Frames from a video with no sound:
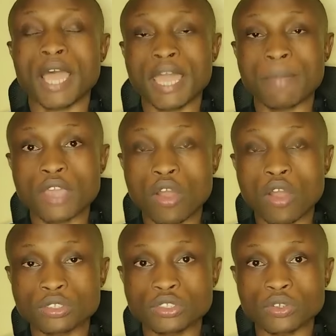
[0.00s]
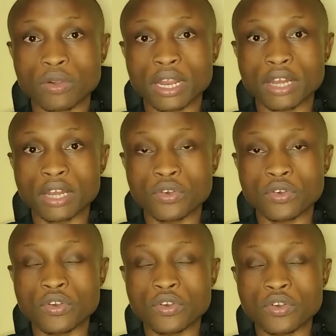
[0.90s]
I am your host Socrato,
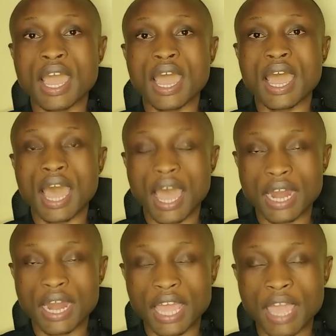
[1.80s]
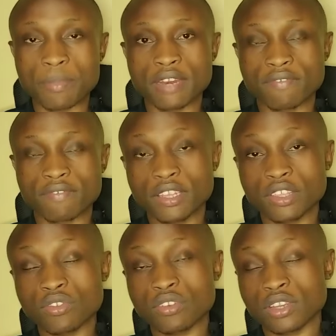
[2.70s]
and I am
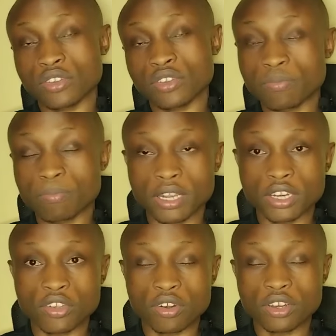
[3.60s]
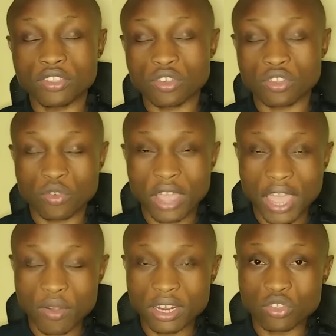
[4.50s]
inviting you to this political discourse where
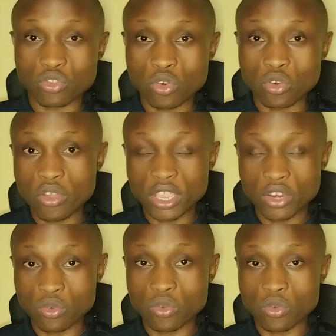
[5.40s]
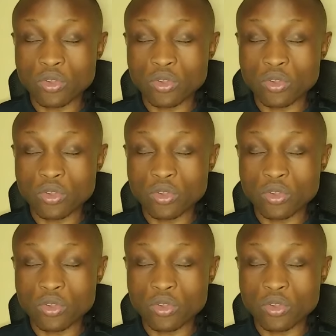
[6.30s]
I want us to look into